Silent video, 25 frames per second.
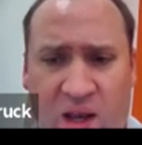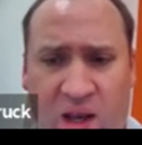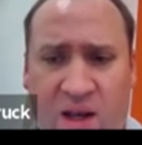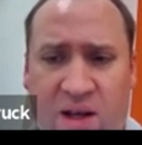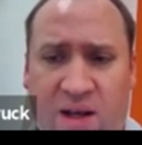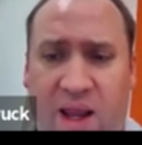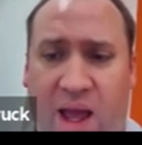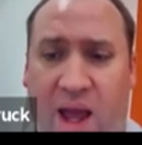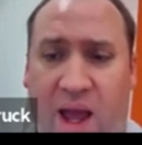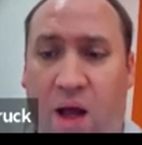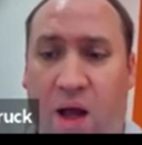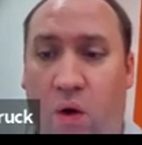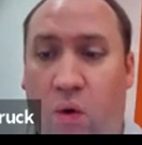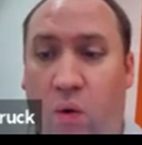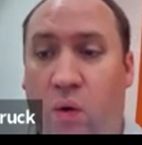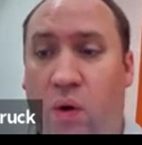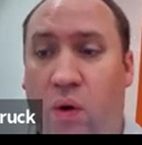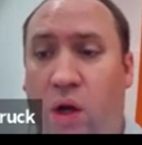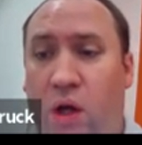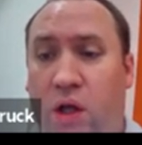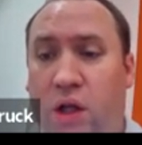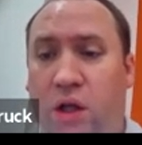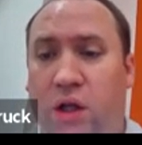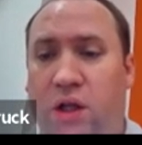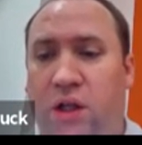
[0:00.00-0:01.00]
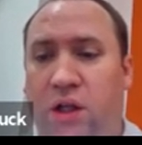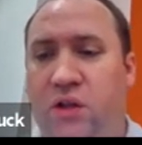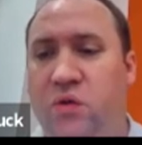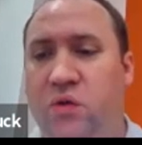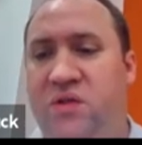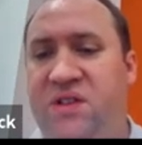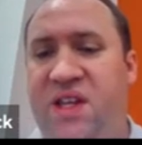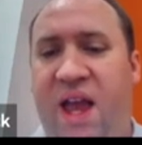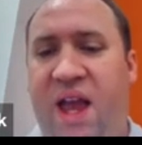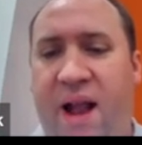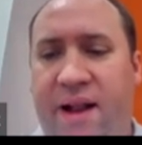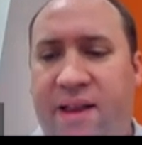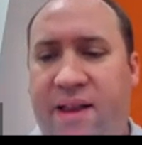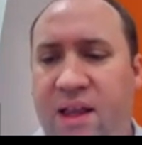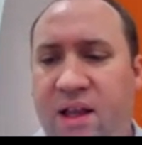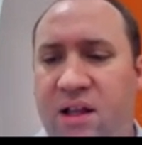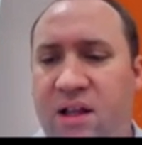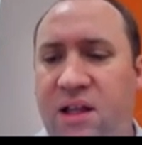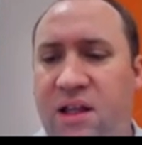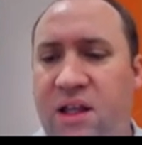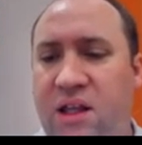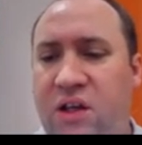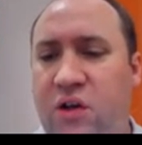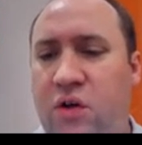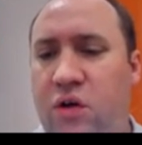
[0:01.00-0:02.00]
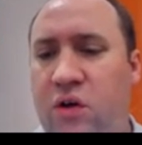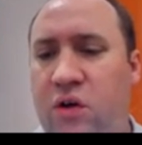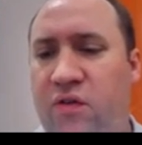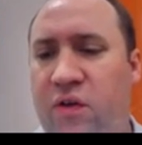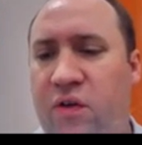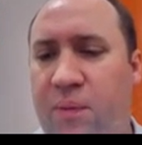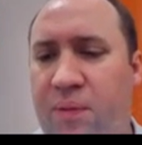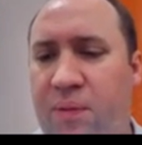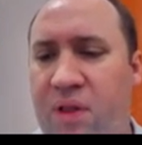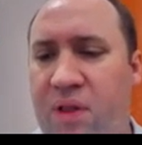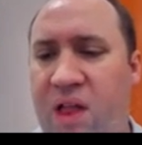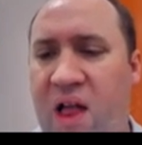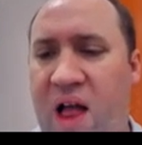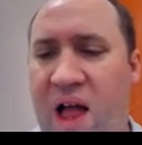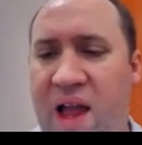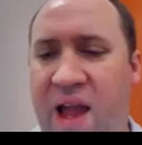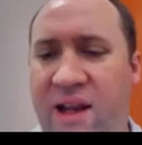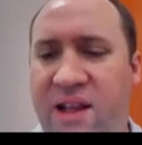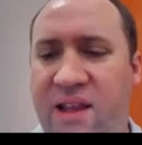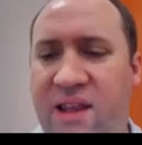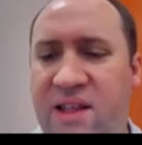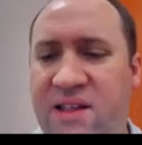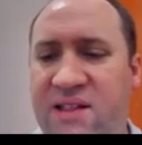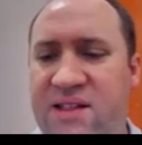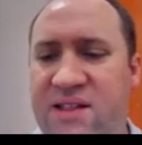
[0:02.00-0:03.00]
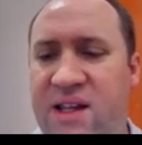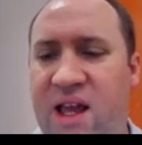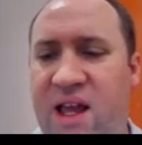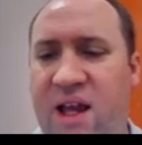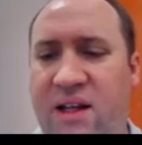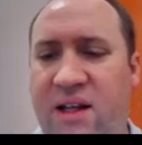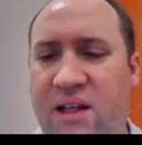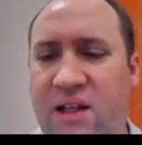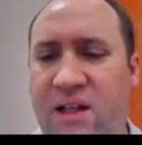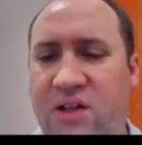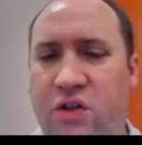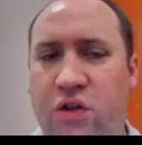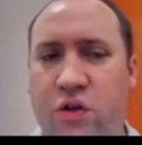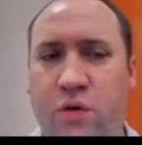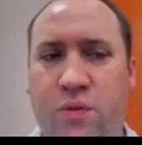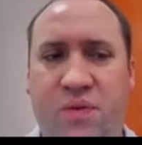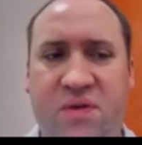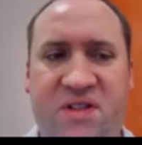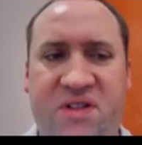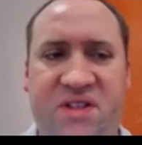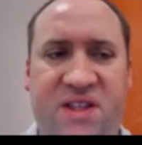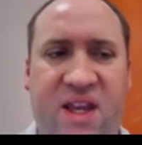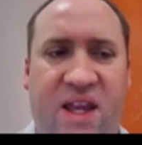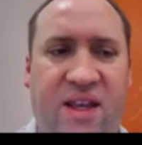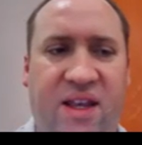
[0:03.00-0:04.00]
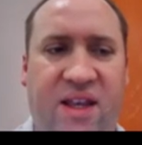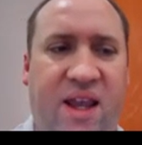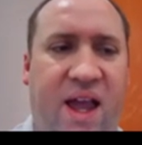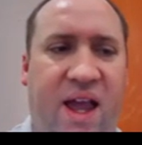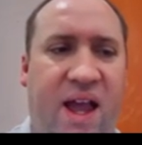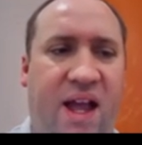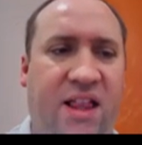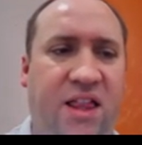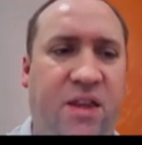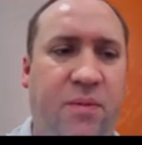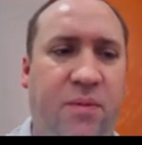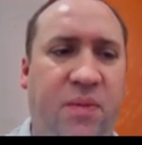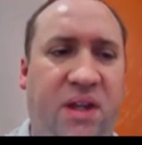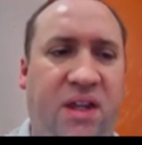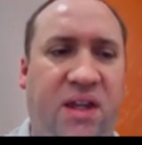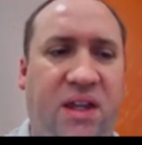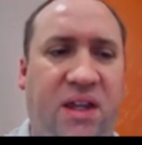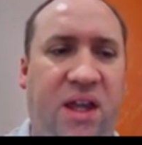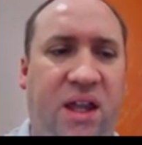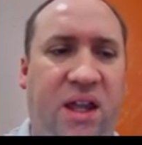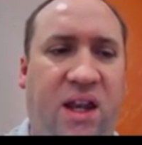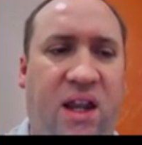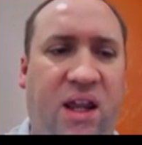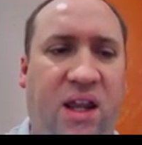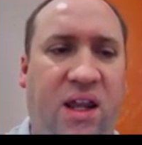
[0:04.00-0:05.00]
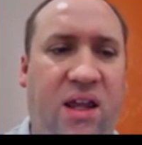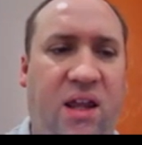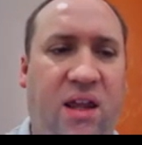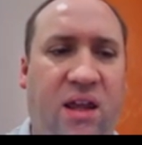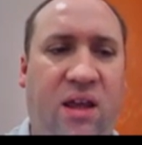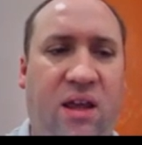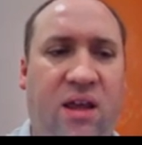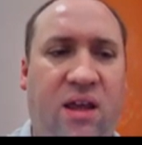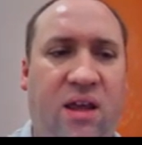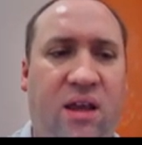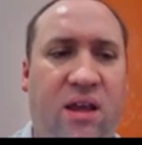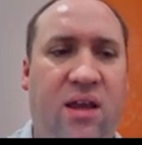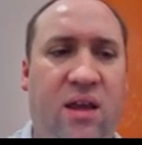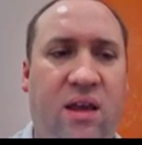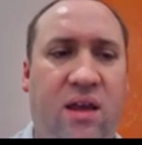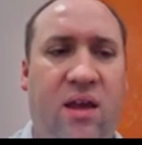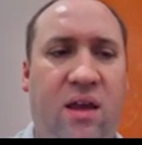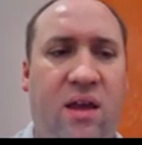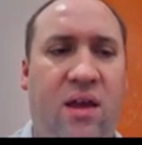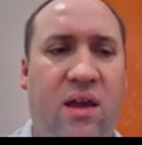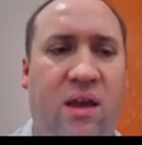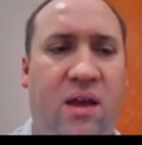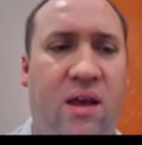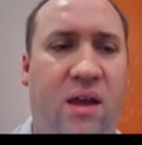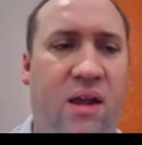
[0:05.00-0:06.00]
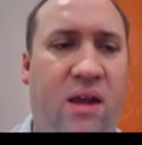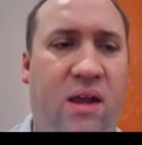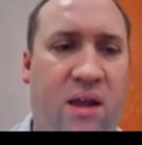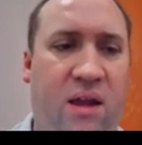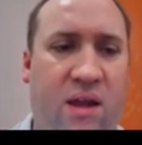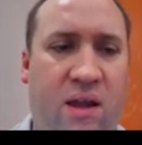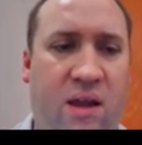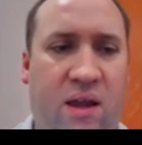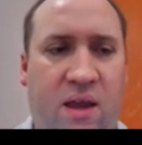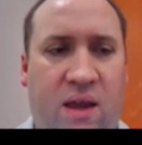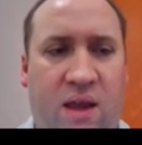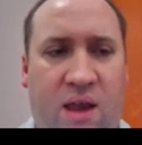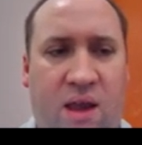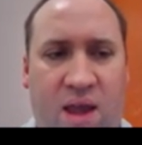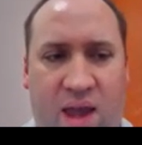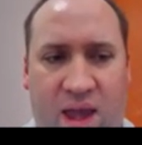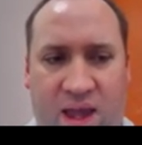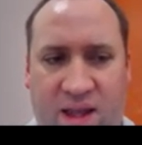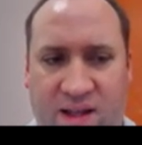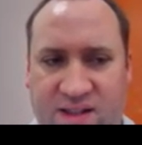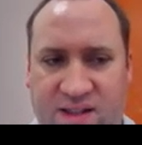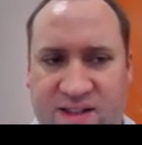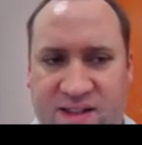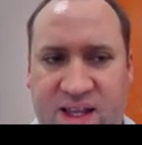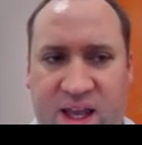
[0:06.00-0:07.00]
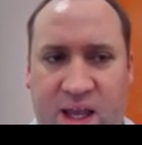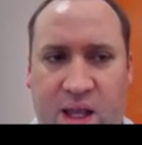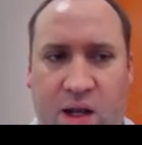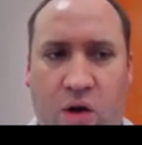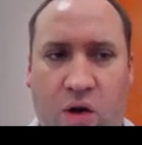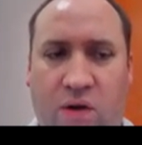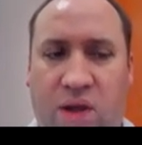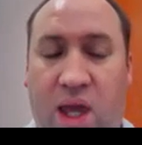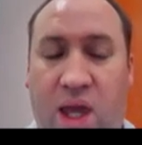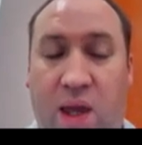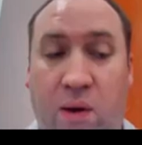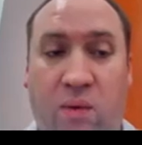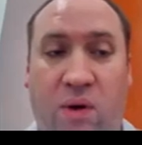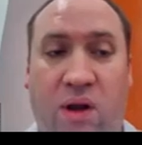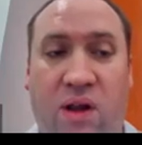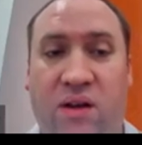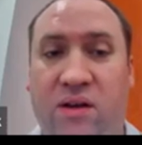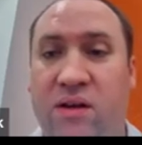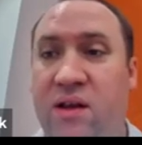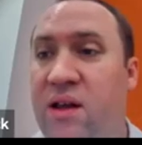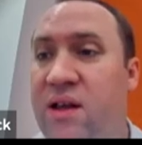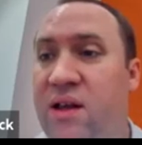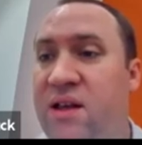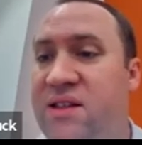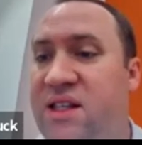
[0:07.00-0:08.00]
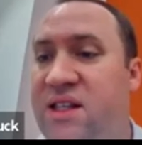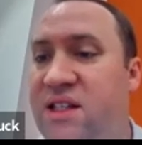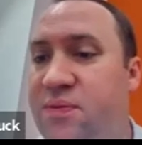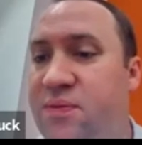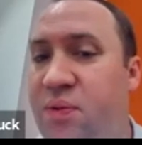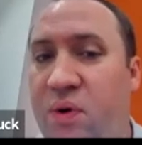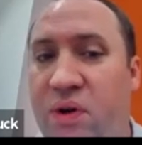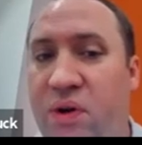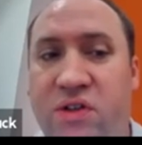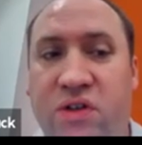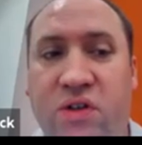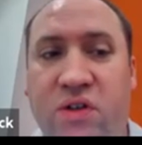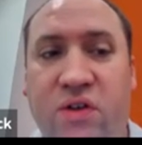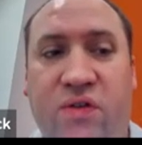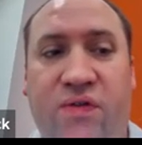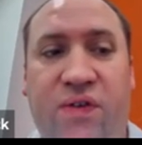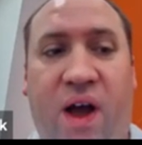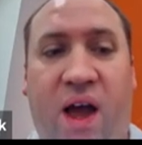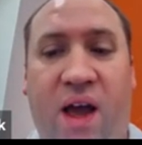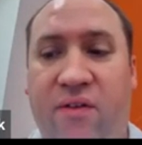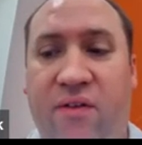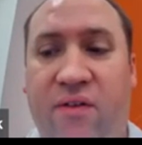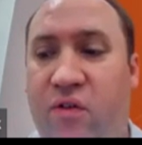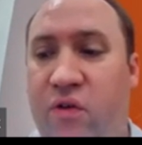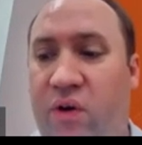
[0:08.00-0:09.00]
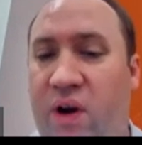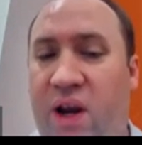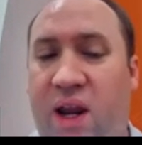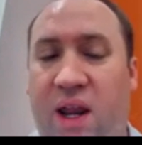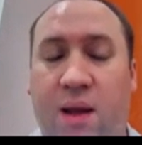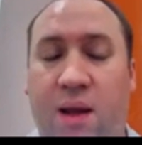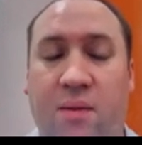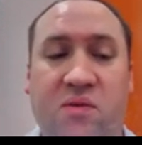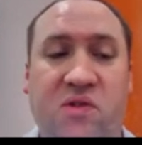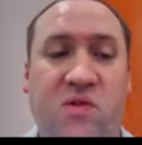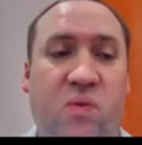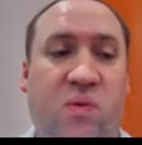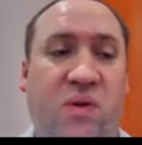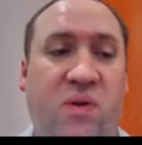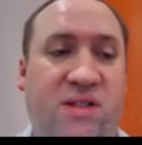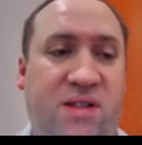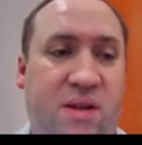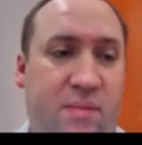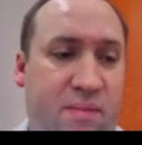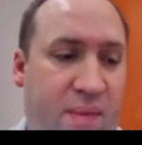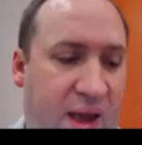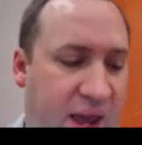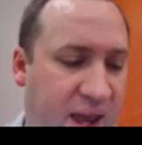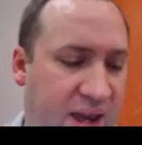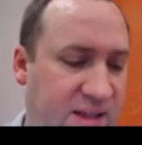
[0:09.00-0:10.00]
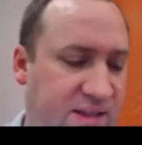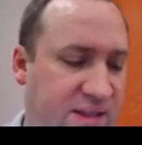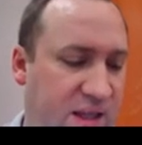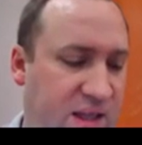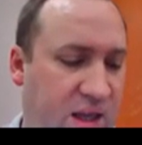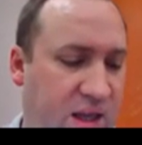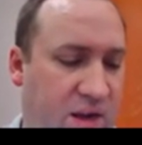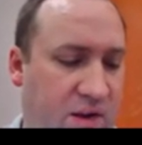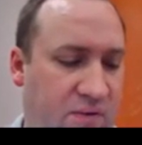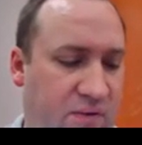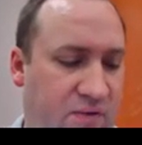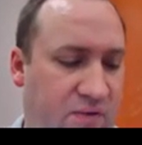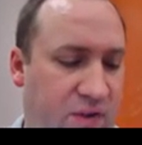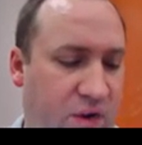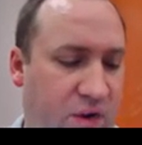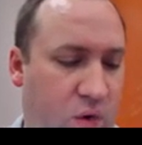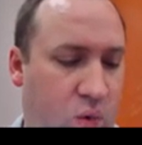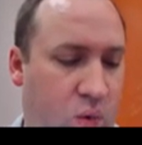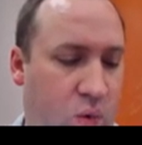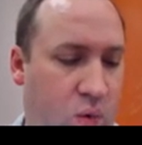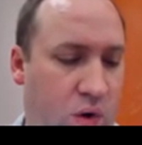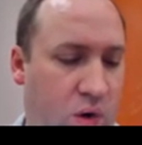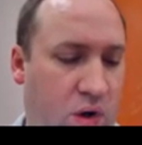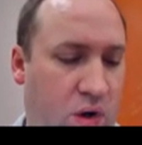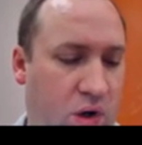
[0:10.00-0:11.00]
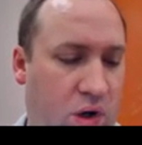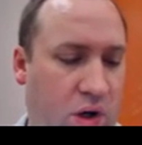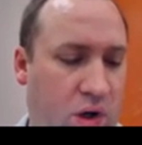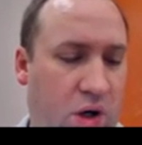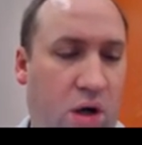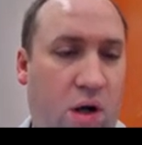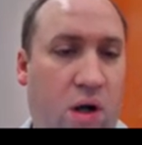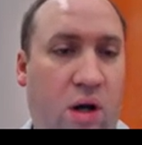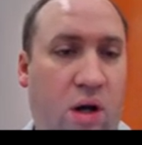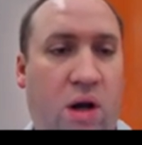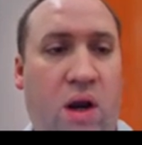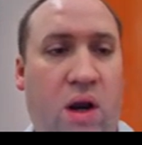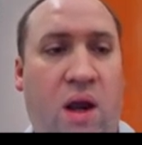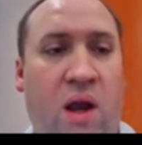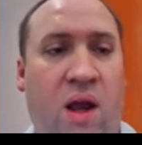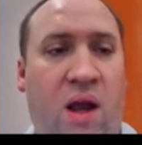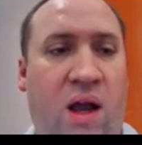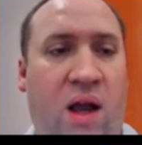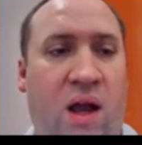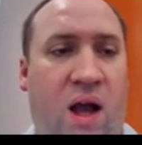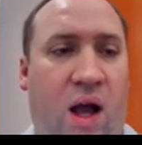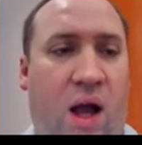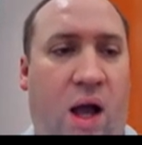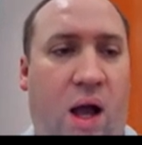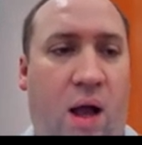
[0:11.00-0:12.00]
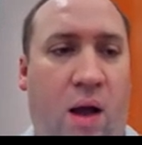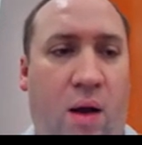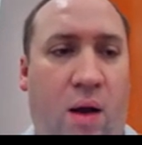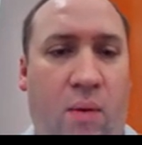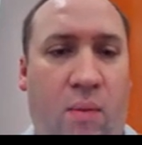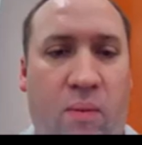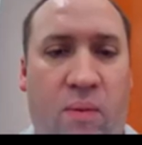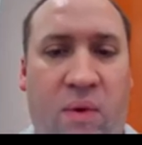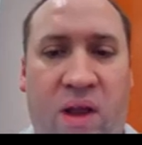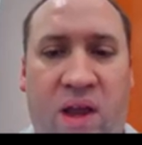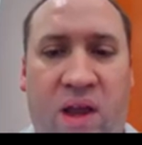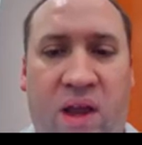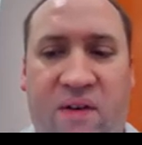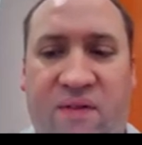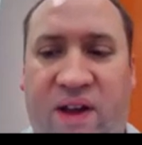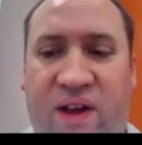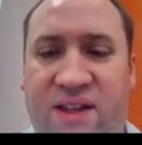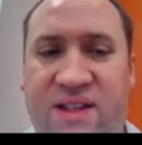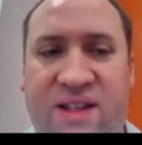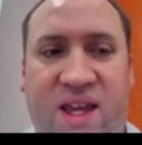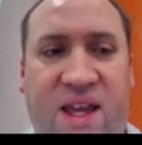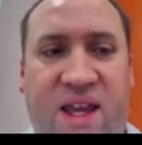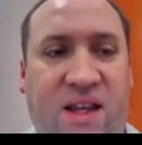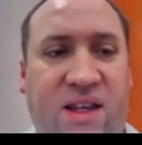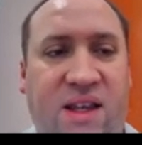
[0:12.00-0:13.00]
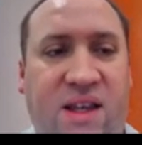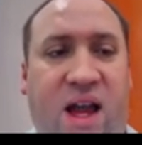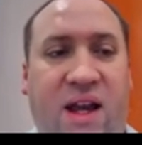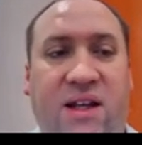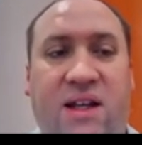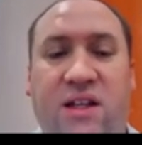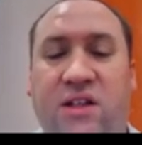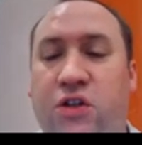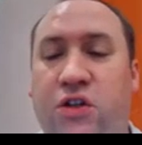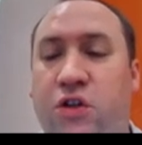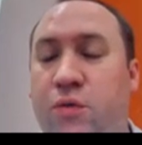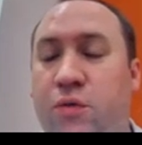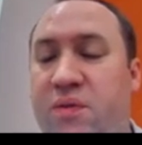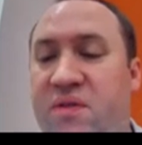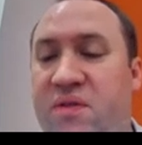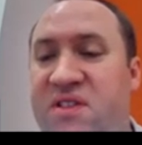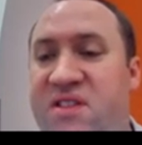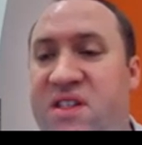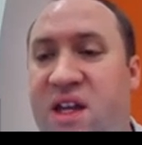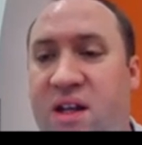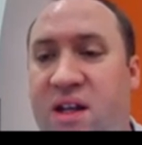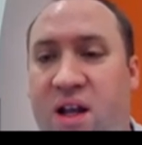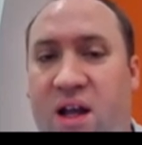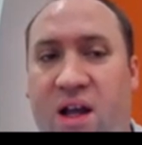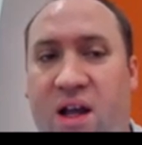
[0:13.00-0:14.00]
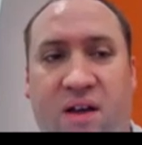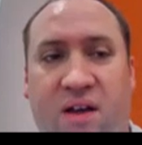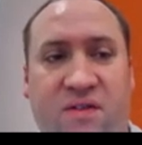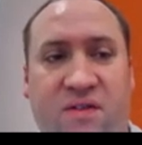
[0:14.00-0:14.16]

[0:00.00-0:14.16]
Now, you technically could have applied this 92% at the beginning and said, okay, well, 6.25 grams was the mass of the quarter. If I take 92% of